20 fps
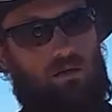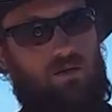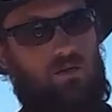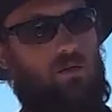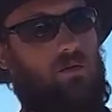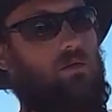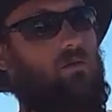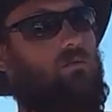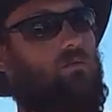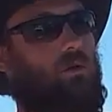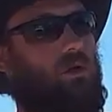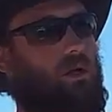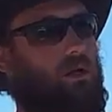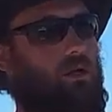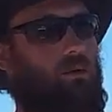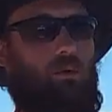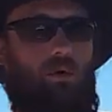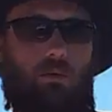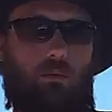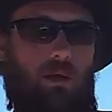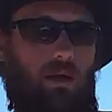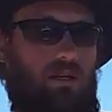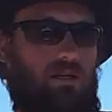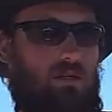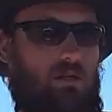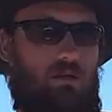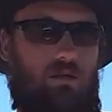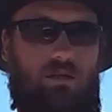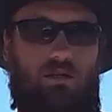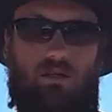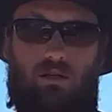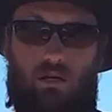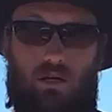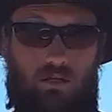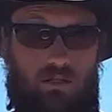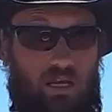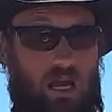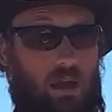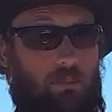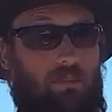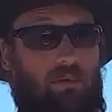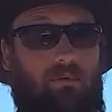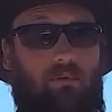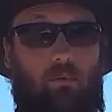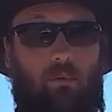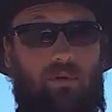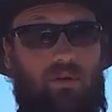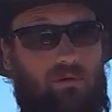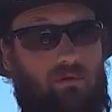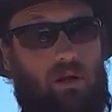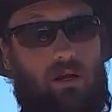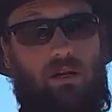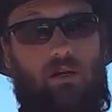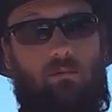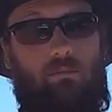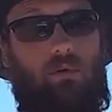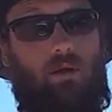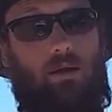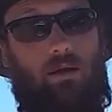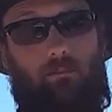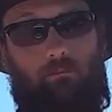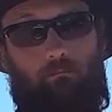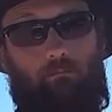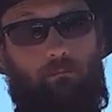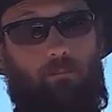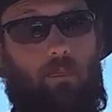So you really want to make sure that you're on top of it when you're ready to breed them.